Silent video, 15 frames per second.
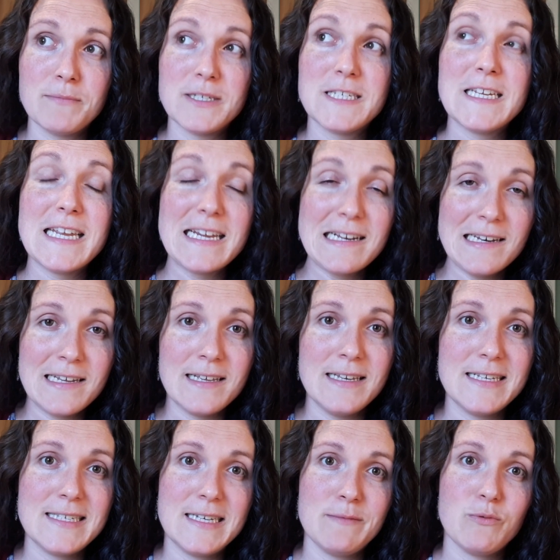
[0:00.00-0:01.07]
particularly a
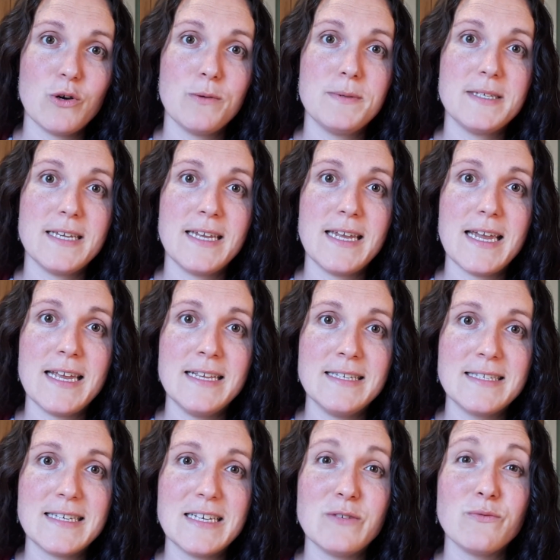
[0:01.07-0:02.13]
listed property,
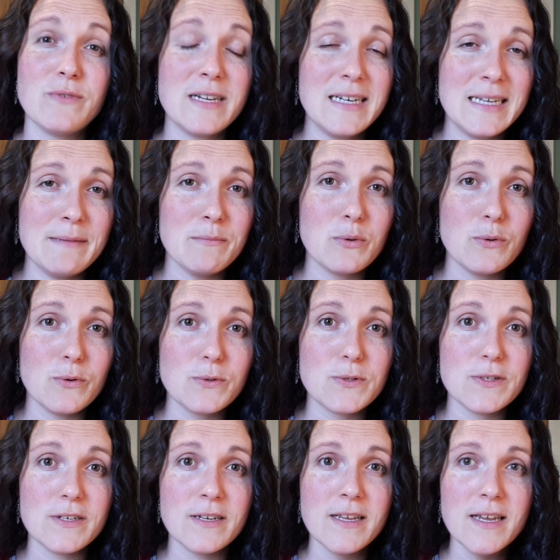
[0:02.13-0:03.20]
is really
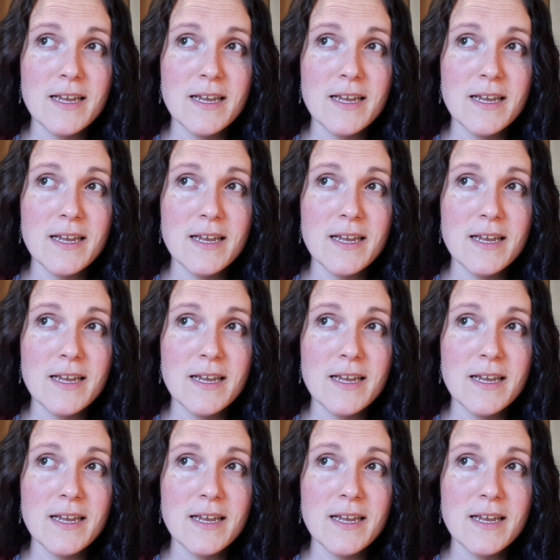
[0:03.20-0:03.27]
important.